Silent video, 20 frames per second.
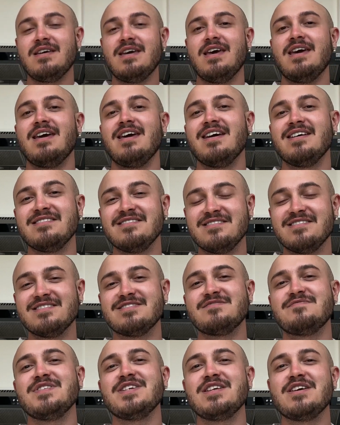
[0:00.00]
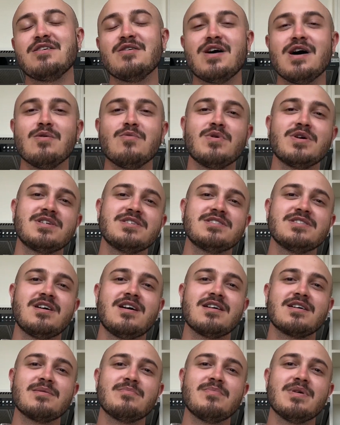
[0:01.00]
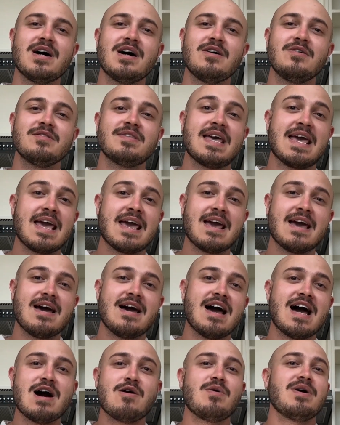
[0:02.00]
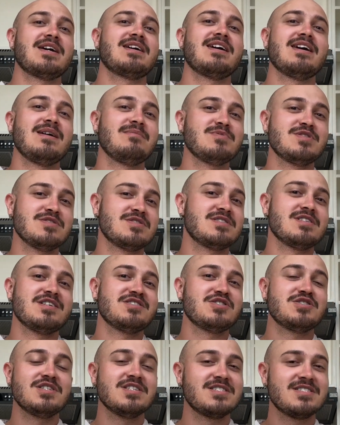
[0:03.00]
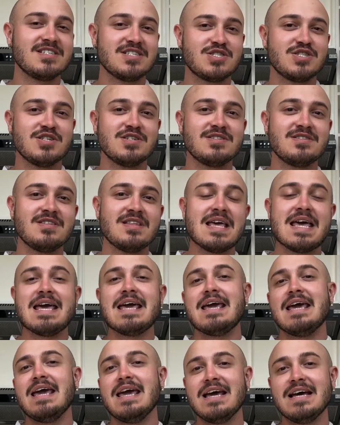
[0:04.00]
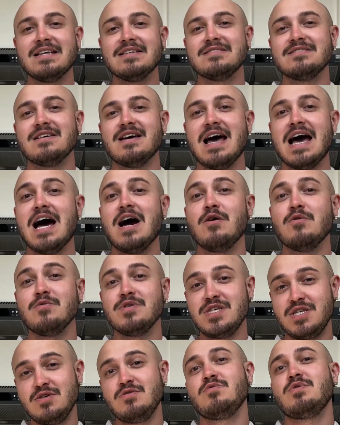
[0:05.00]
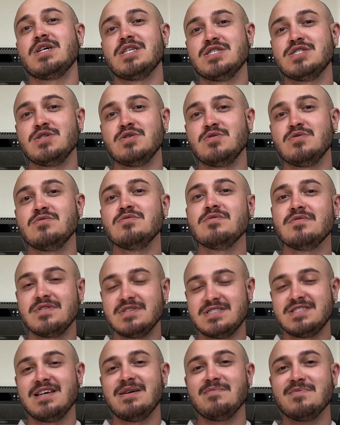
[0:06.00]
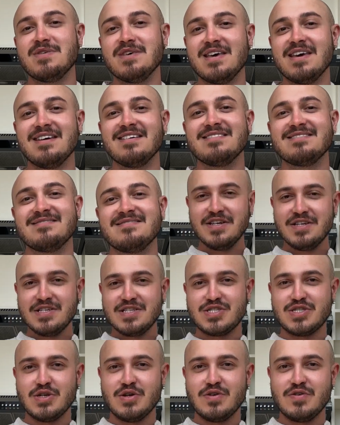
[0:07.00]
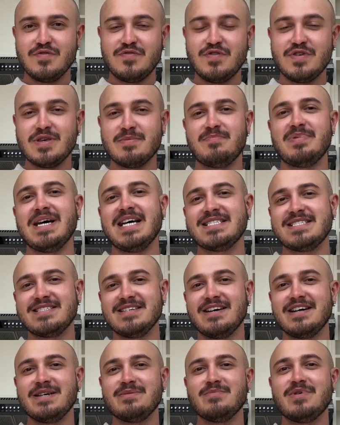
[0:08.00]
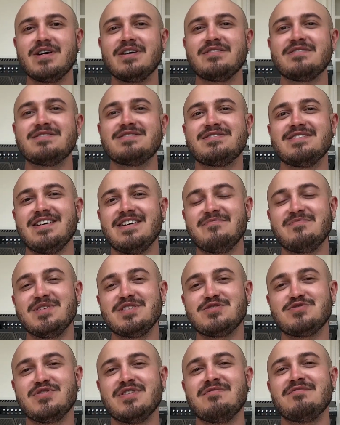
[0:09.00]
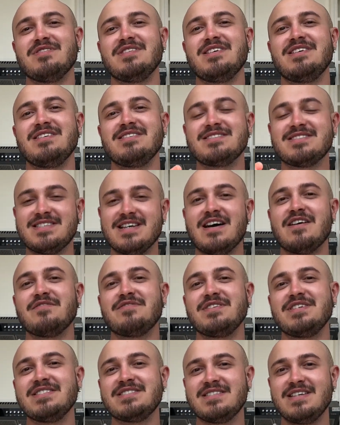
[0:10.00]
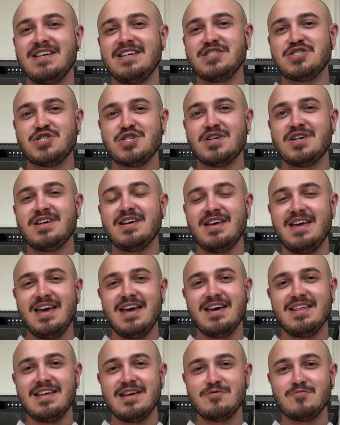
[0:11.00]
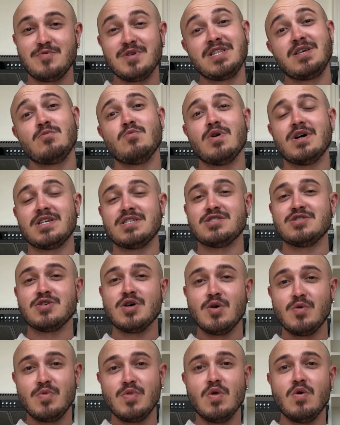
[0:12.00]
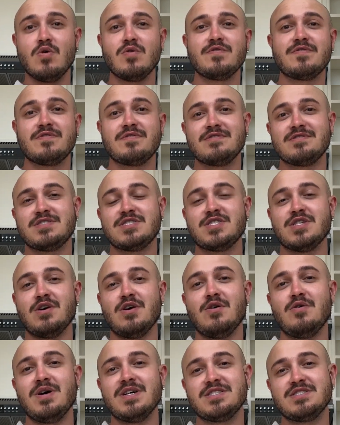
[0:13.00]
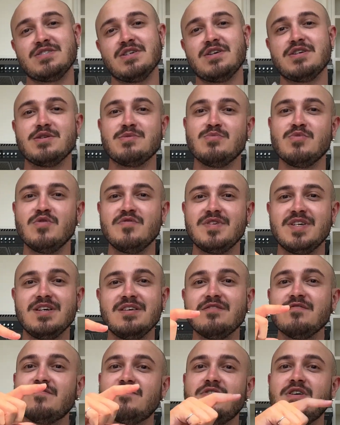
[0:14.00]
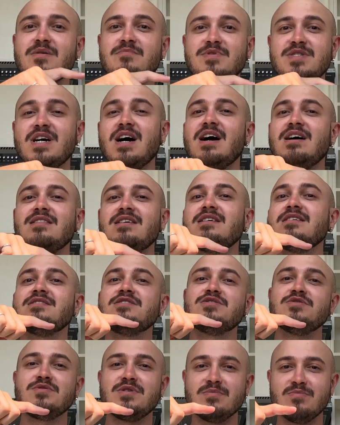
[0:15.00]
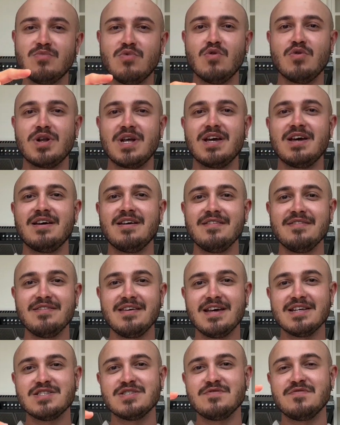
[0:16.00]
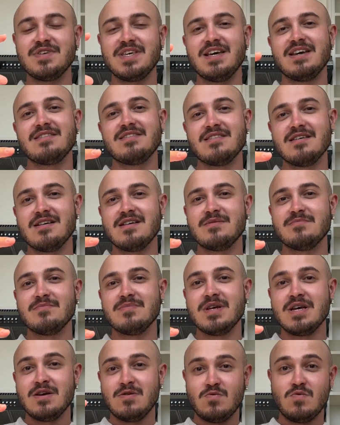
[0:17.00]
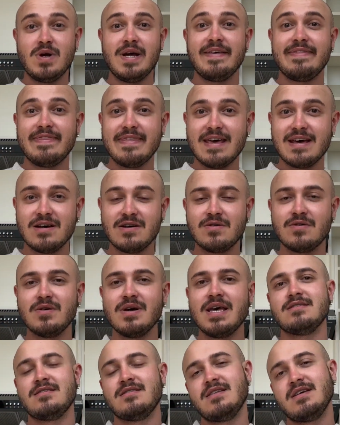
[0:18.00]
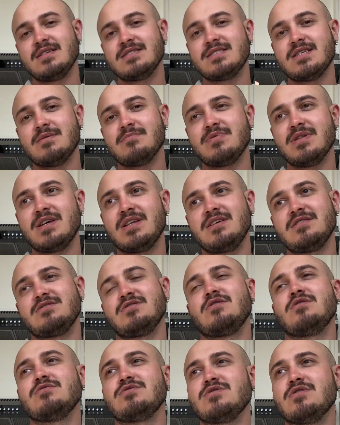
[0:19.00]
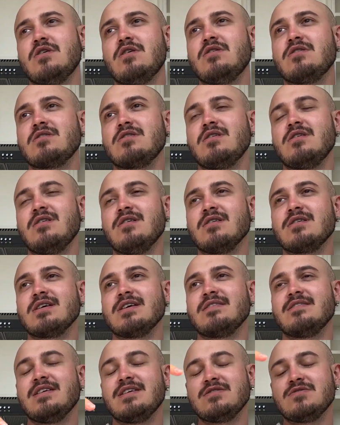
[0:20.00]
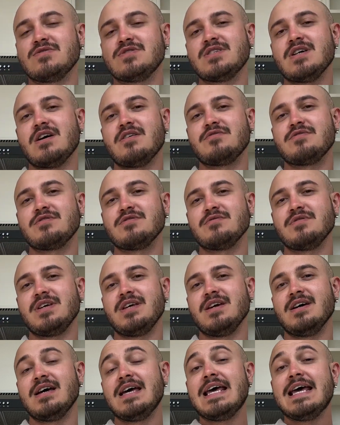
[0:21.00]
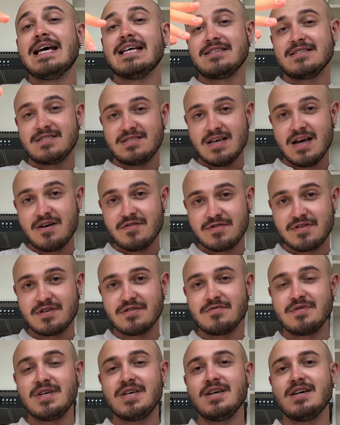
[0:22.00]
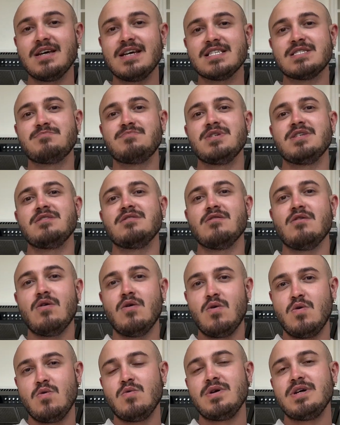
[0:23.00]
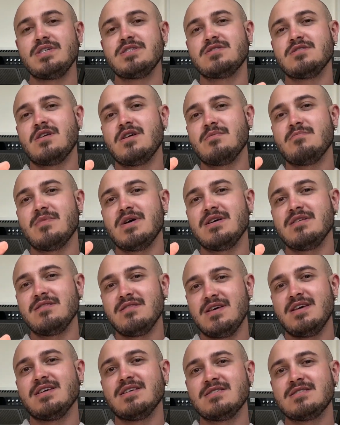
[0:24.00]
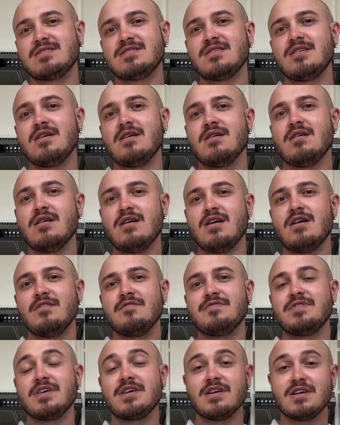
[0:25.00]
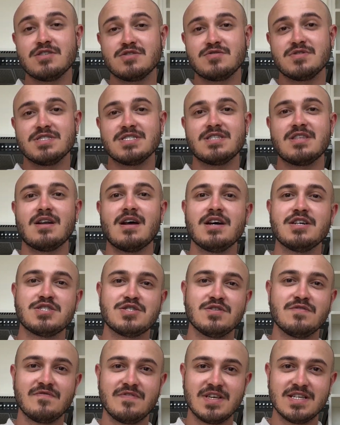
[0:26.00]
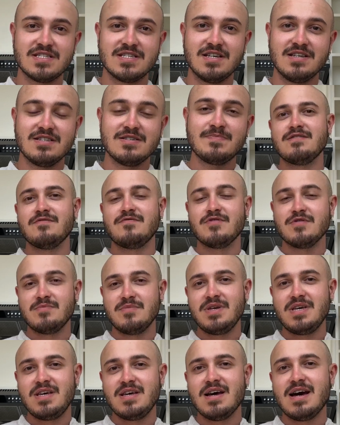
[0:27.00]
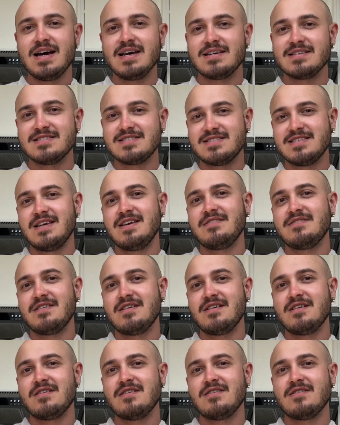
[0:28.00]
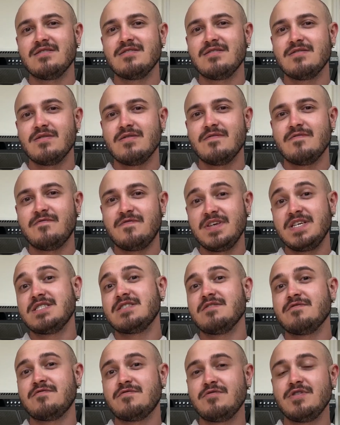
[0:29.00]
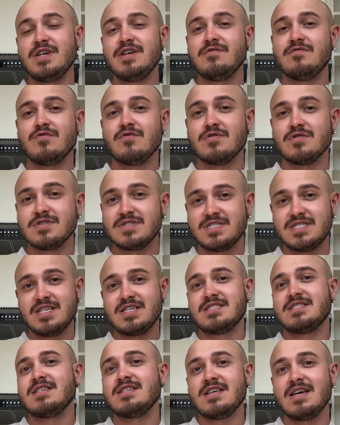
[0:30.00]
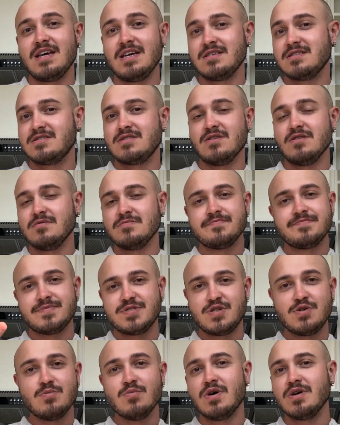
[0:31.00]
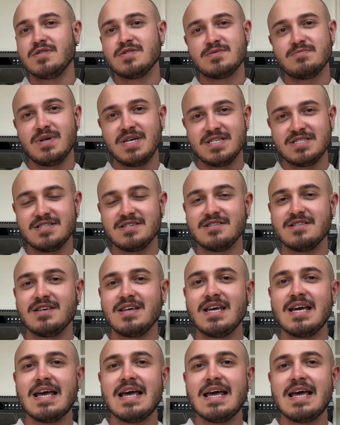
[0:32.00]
And in this video, I want to talk about how I came to such a decision and how you can do the same thing. So for the past 9 months, I've been traveling Southeast Asia and I really wanted to go north. So I started moving from Thailand to Cambodia and then to Vietnam. Right now, next I'm planning to go to Hong Kong and then to South Korea. And South Korea has been always on my list of the countries that I should visit. For me, I can stay there visa-free for 60 days, so 2 months basically.